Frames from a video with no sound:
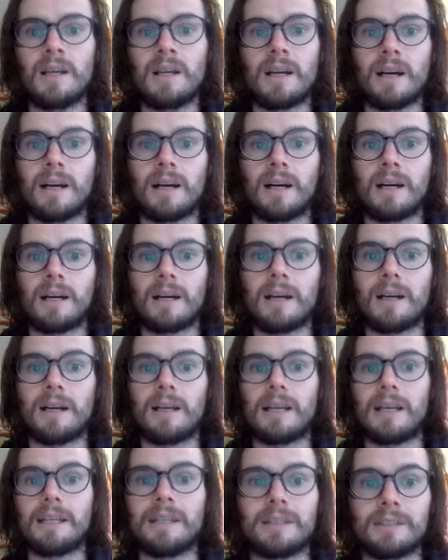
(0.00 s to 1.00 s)

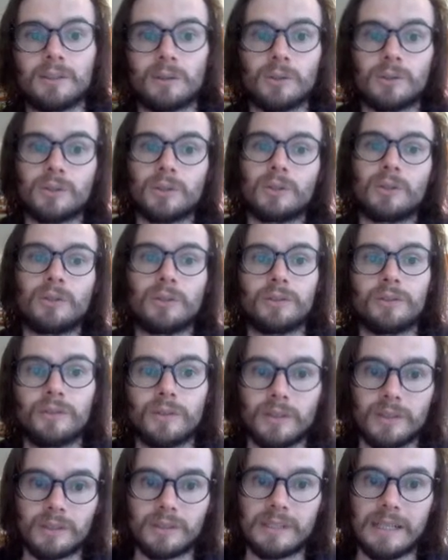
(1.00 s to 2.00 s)
And it's also good
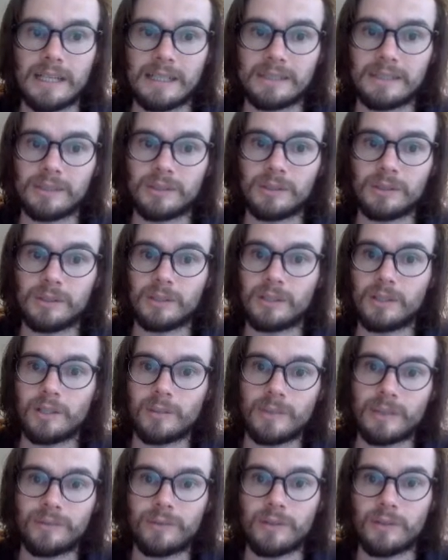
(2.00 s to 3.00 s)
for tactical and
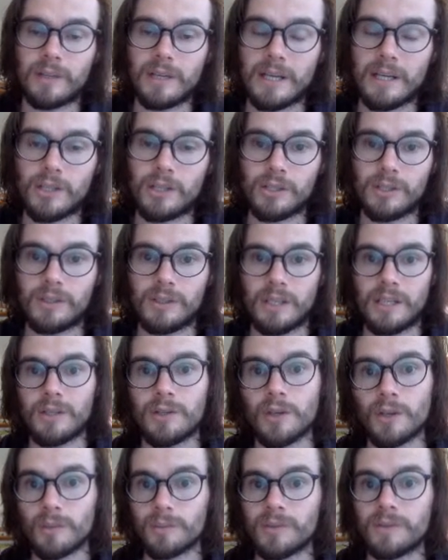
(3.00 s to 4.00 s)
combat variation in
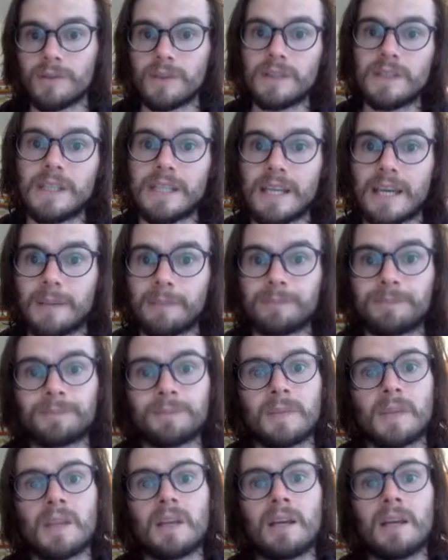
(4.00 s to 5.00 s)
terms of the DM.
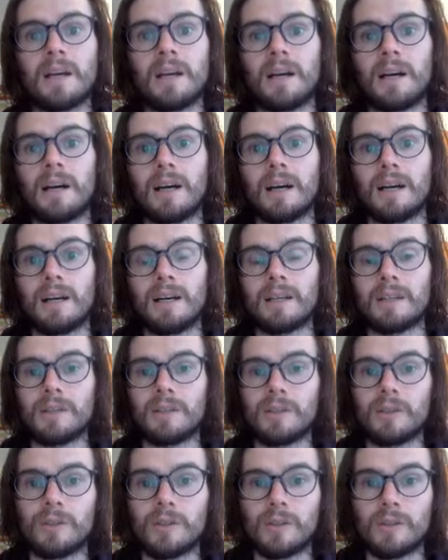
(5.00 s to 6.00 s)

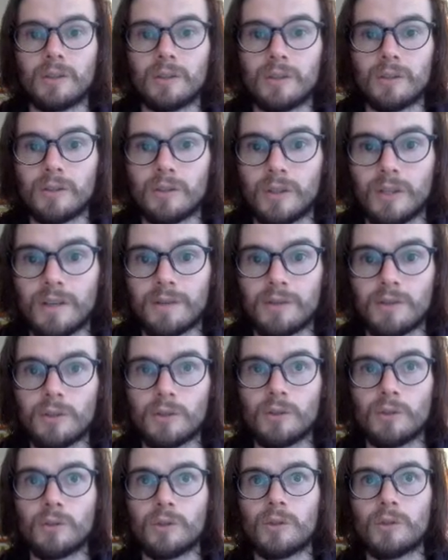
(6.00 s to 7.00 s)
It gives
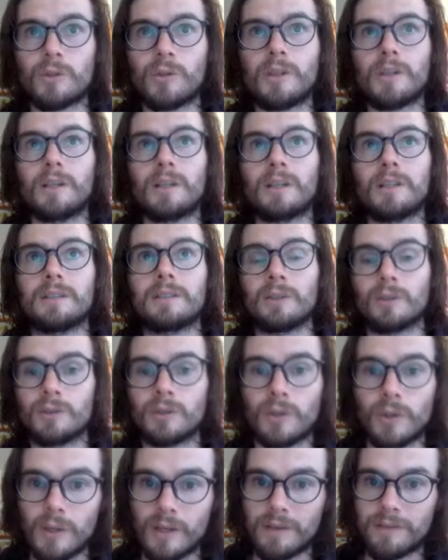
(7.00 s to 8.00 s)
you... So
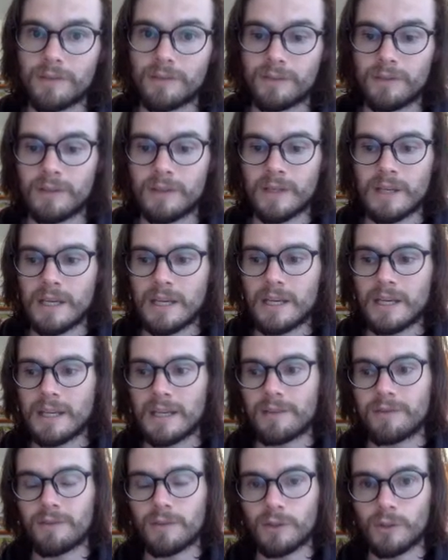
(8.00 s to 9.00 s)
if
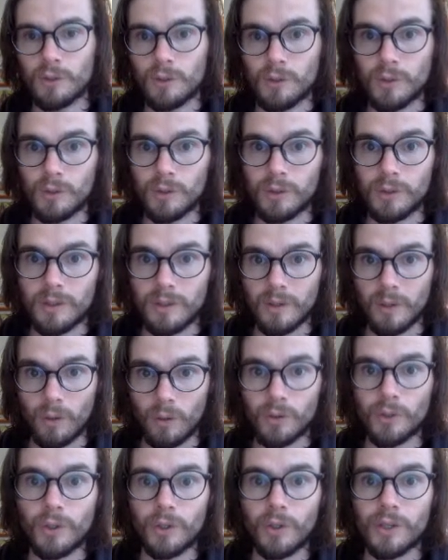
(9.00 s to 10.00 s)

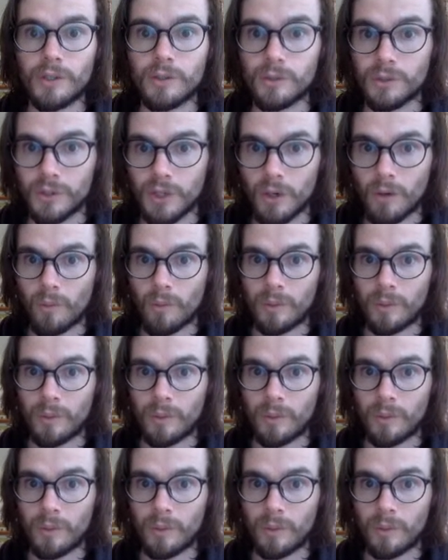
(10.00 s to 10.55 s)
all your creatures go on